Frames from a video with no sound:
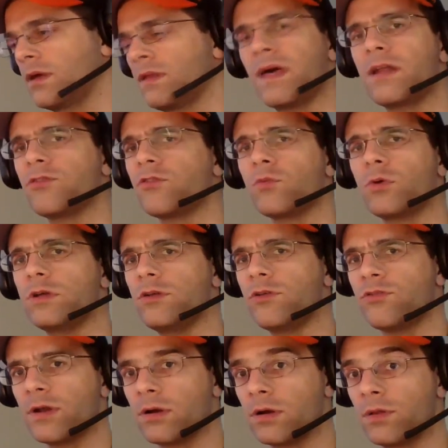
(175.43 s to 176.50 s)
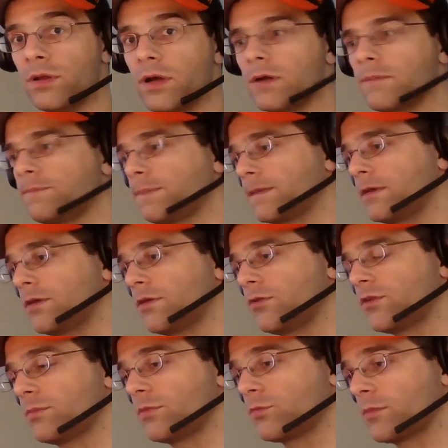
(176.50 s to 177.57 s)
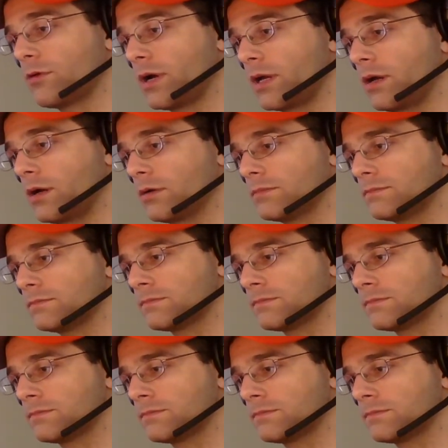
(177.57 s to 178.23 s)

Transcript: That isn't what you said earlier, said Miss Morengo.